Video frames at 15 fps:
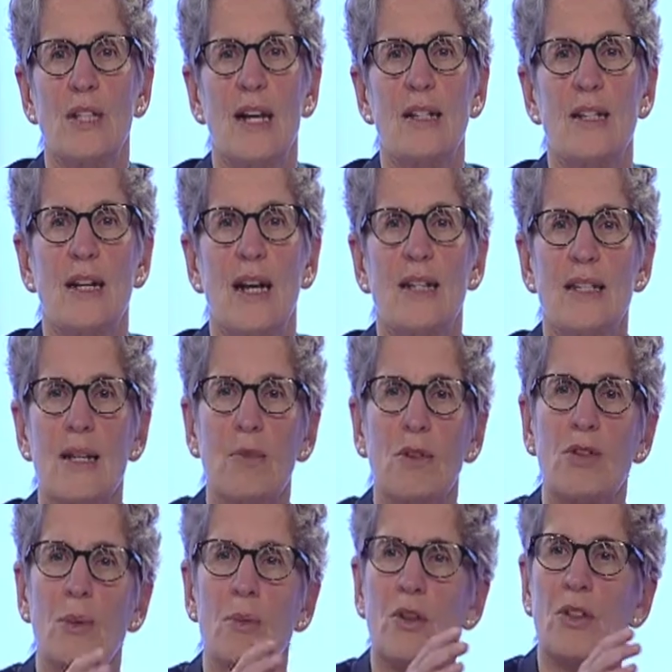last night, some of
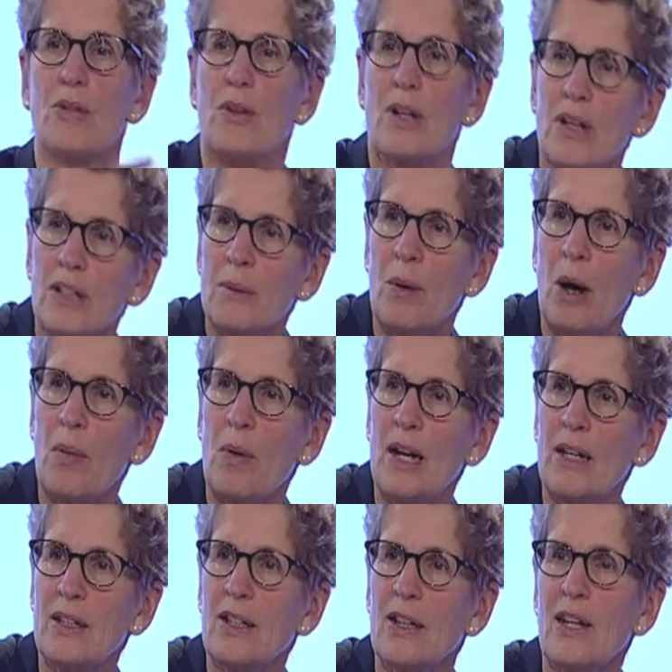whom are thrilled about what
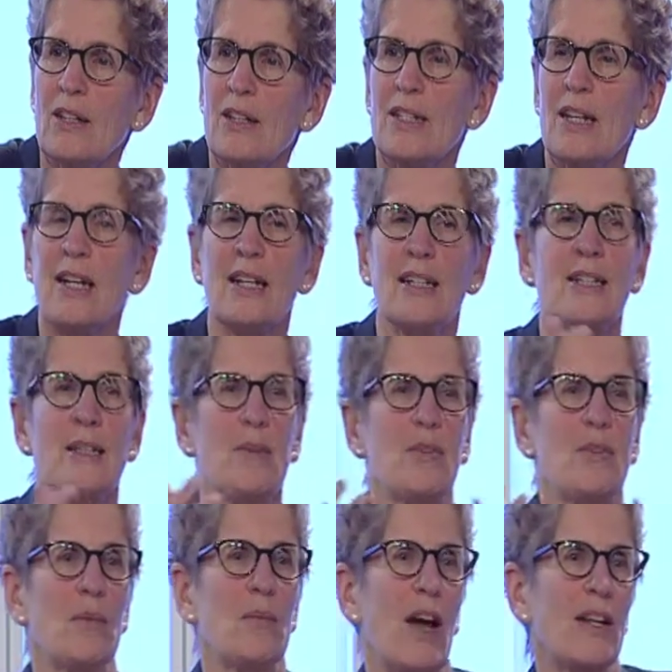Ed Clark is saying and some of
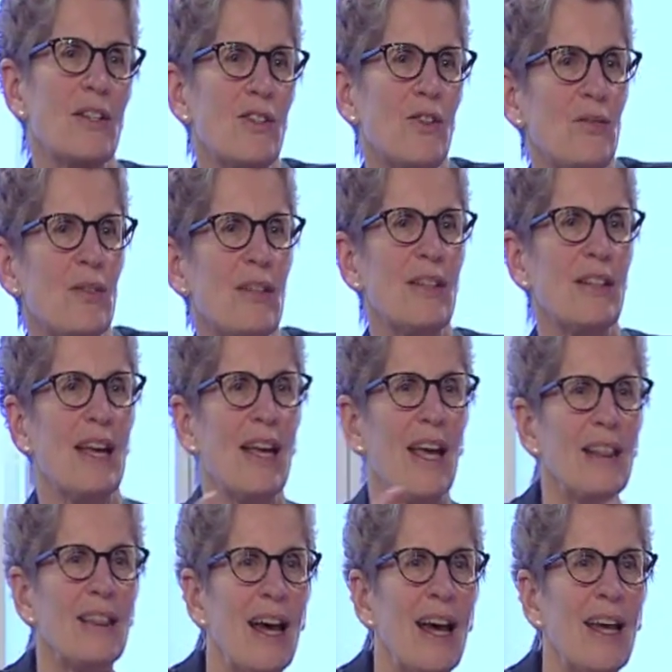whom not so thrilled. I
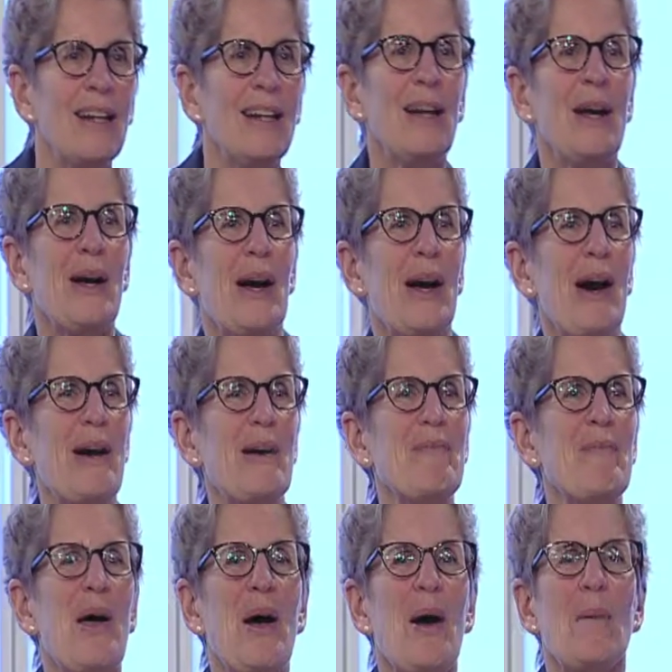get that.
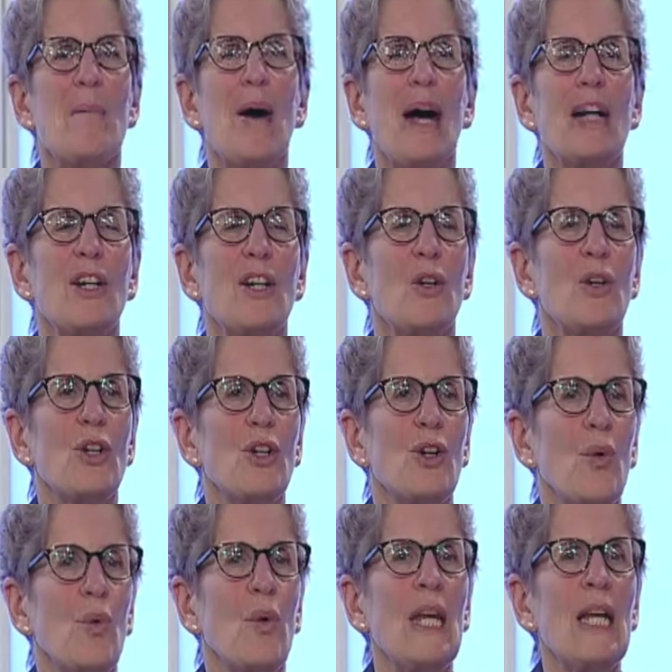Um, but, you
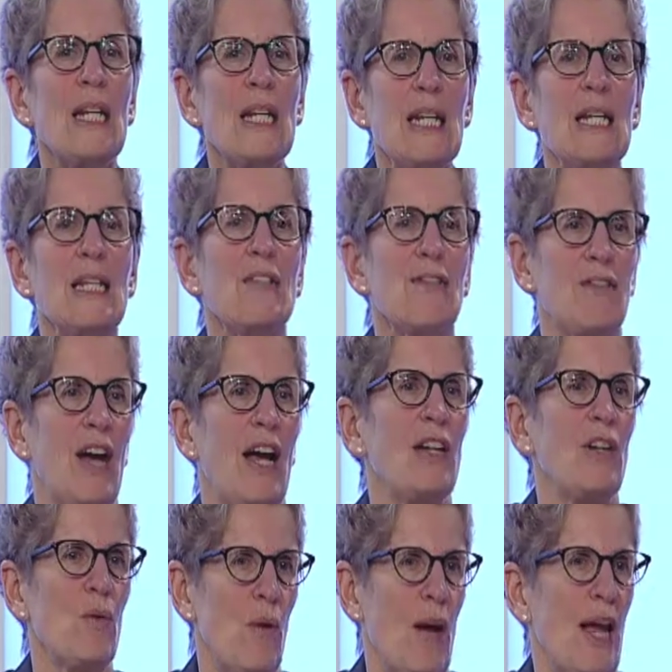know, we need to
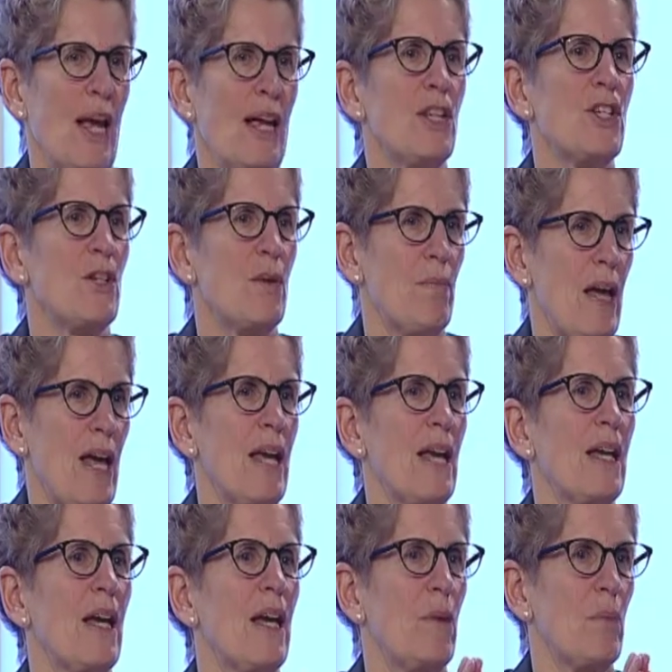find a way to
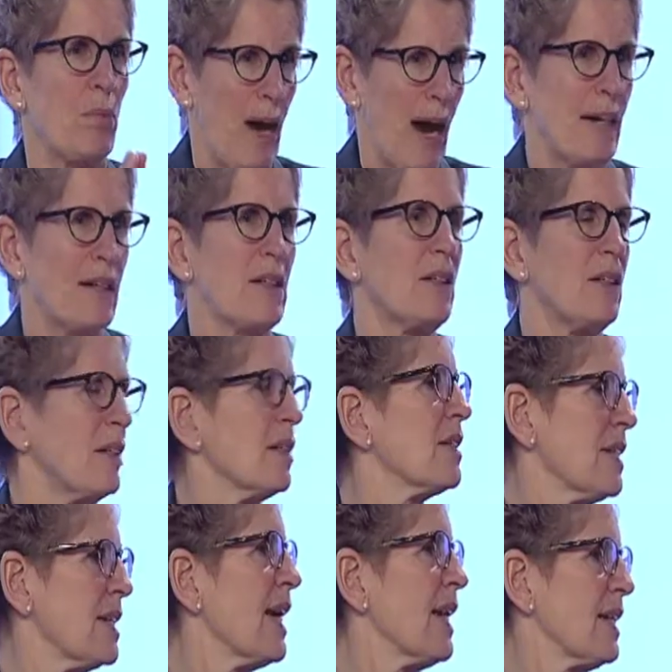make practical
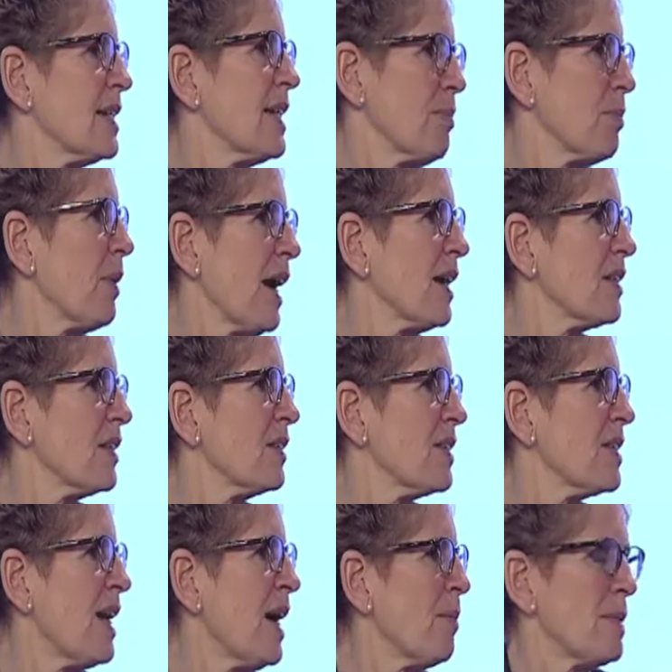to take practical
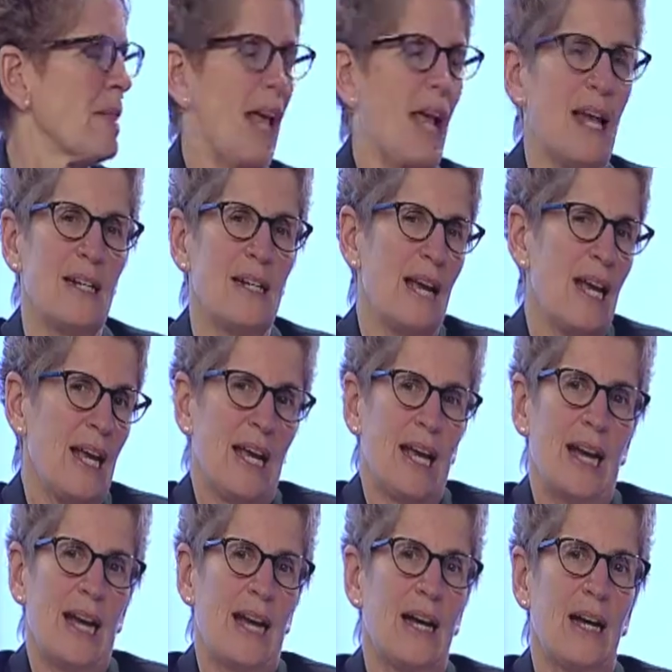steps and
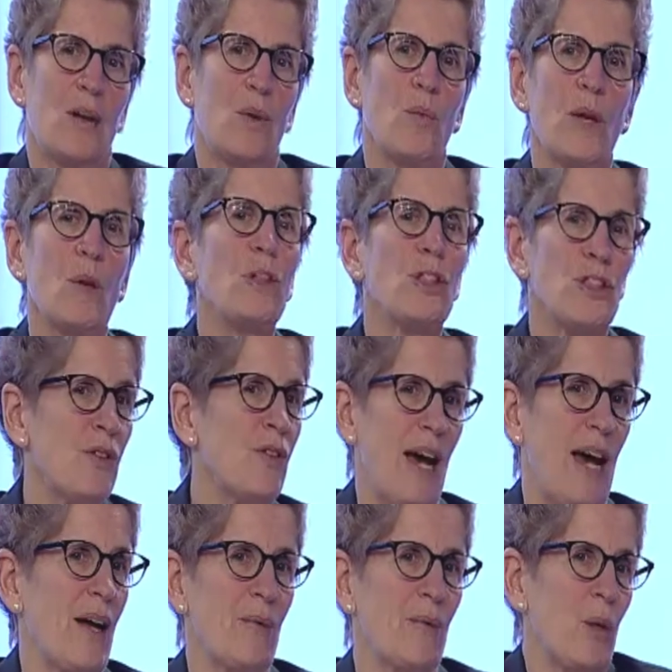uh, we will do
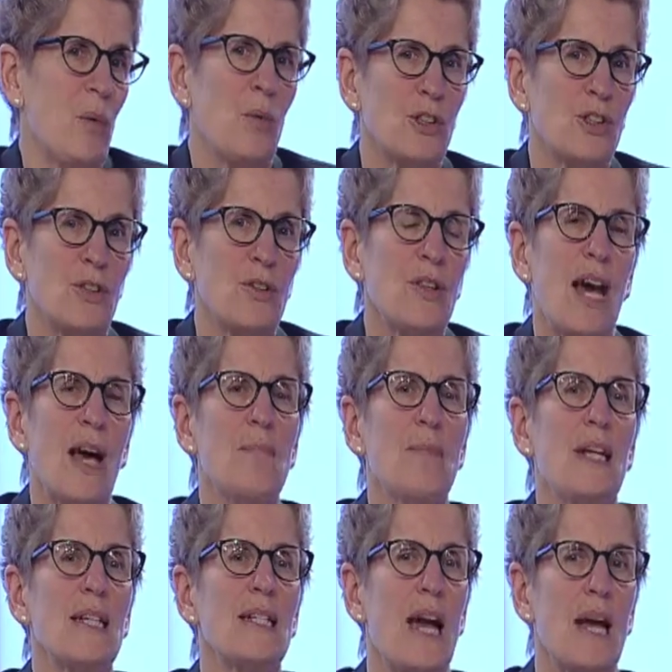that we will do that
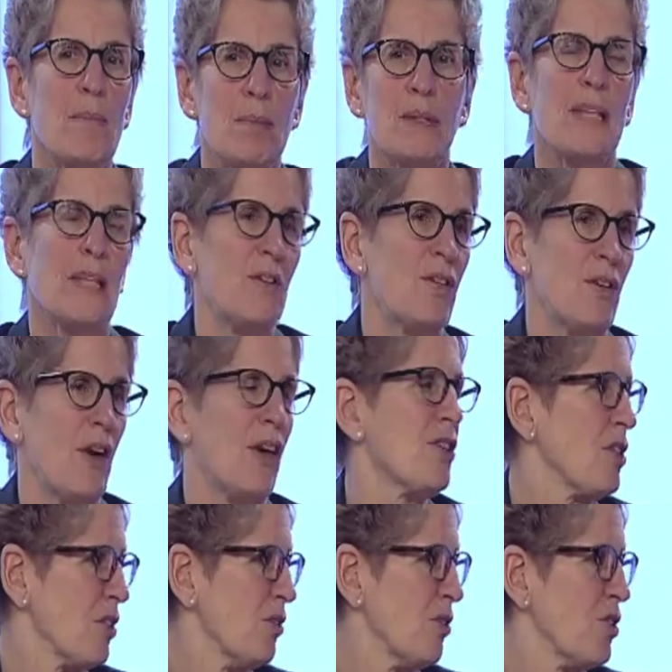because i believe there are
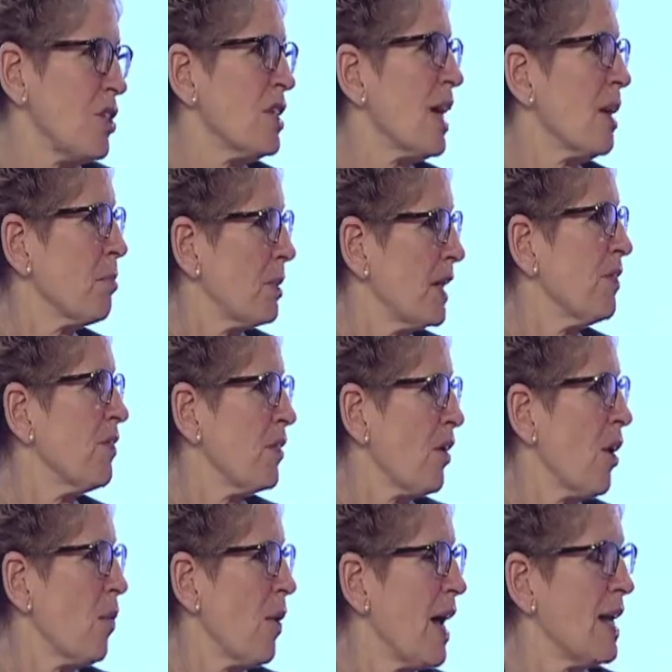solutions i believe there
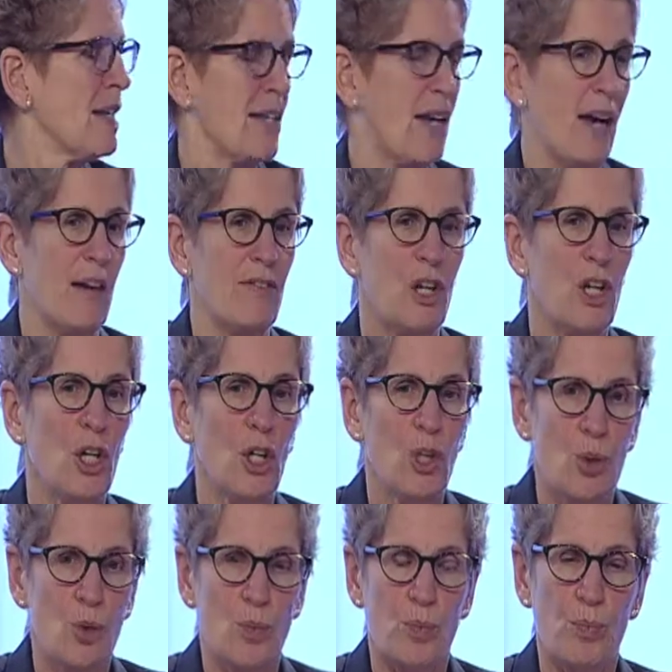are ways of
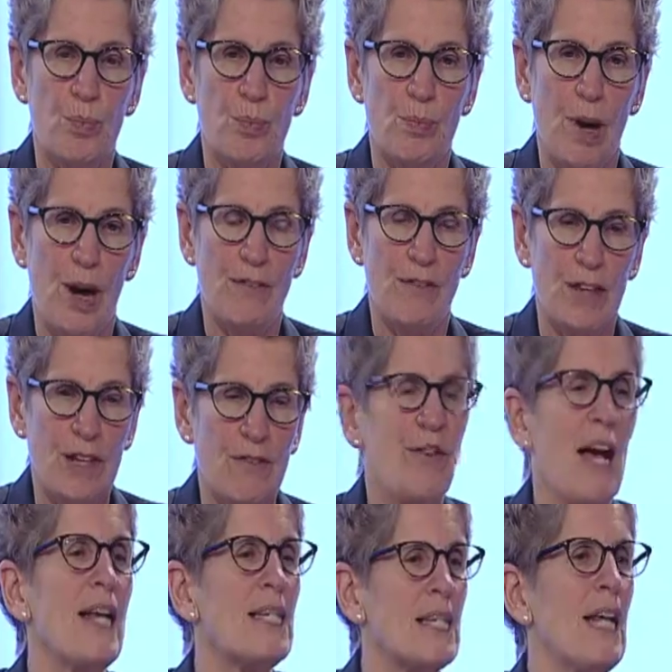of
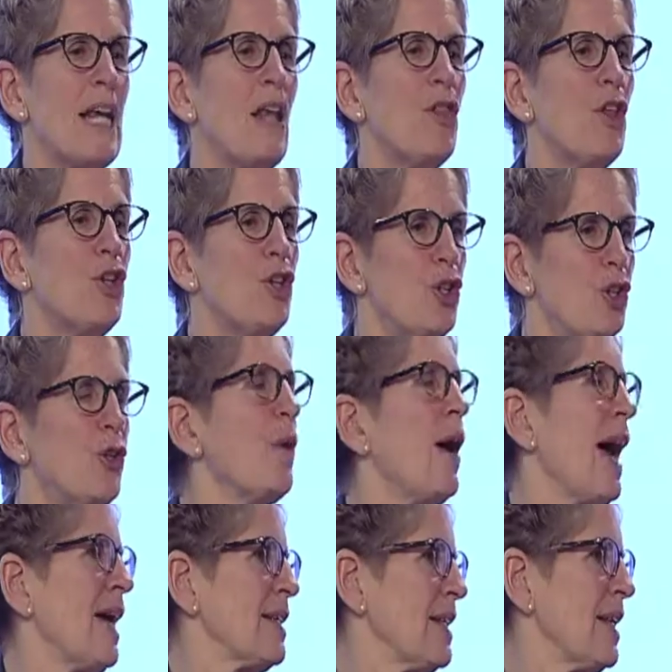investing in the new
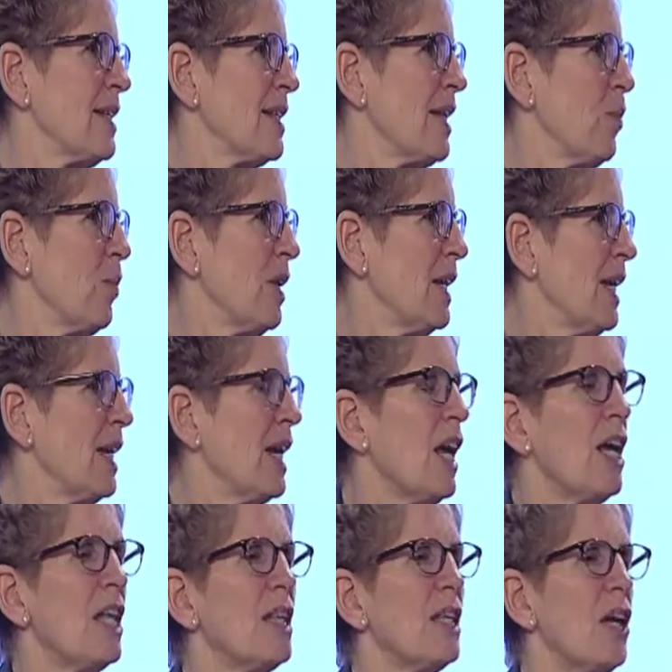assets that we need.
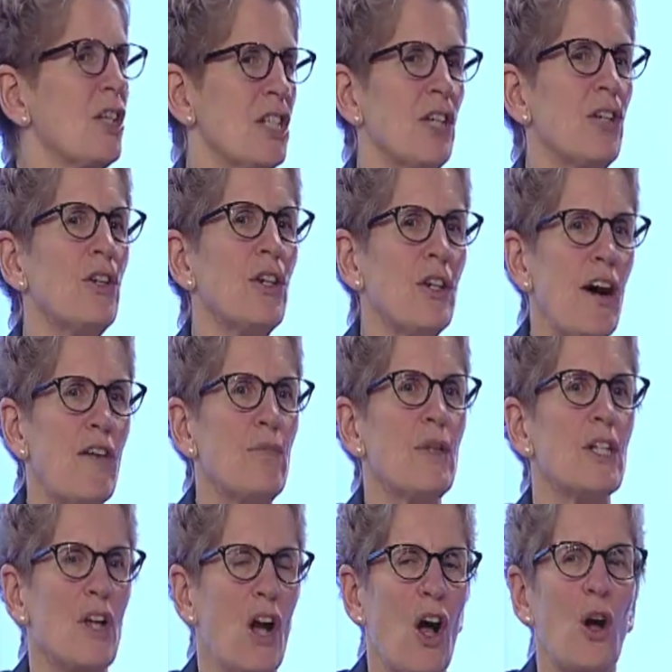The Ontario
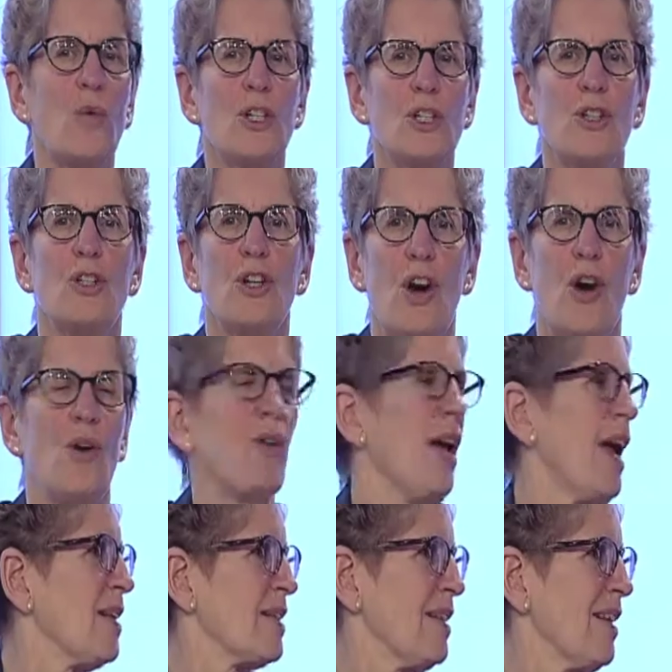government is always going to own
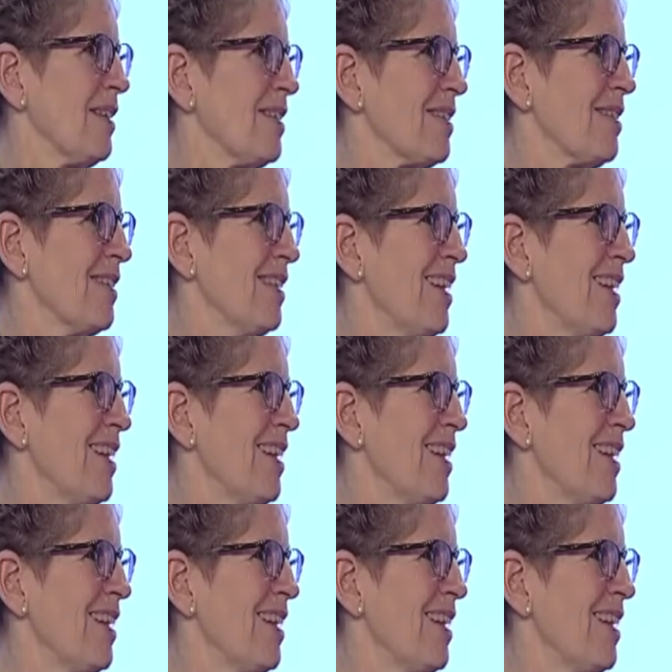assets.